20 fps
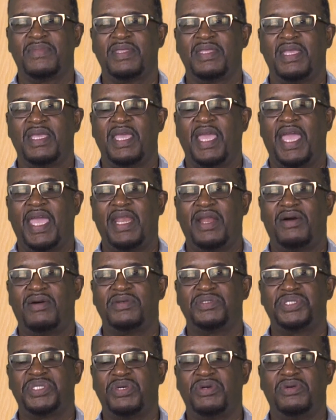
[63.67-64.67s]
and
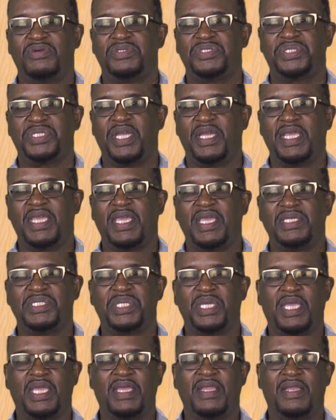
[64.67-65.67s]
also
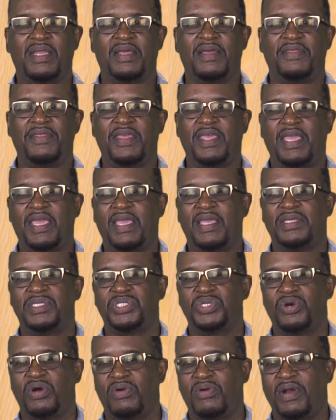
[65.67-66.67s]
studies in the
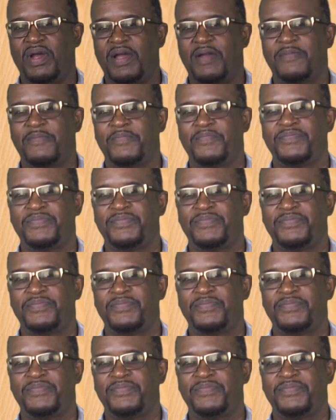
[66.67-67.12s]
Torah.